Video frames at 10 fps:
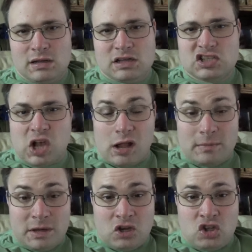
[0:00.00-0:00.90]

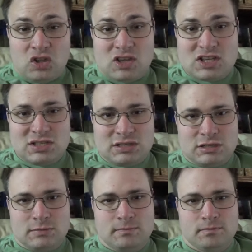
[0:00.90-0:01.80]
Solomon knew this,
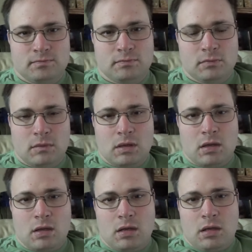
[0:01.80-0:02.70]

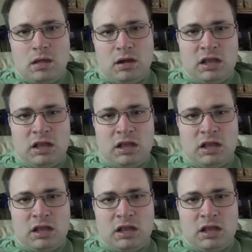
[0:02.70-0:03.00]
and